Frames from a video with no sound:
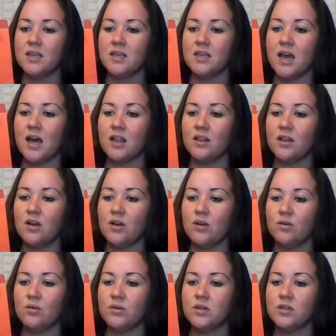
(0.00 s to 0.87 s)

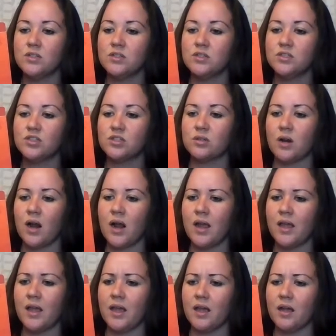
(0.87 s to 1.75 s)
yellow
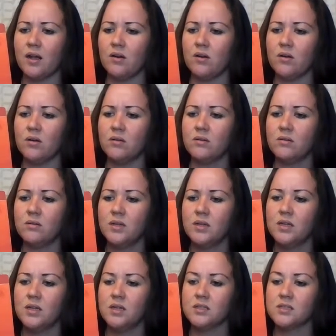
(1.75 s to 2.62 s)
triangle,
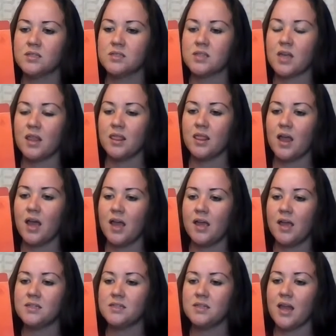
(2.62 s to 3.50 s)

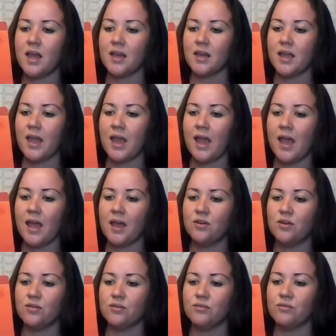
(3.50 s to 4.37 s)
sunlight, and
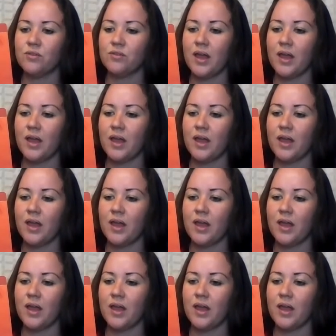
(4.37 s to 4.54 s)
candle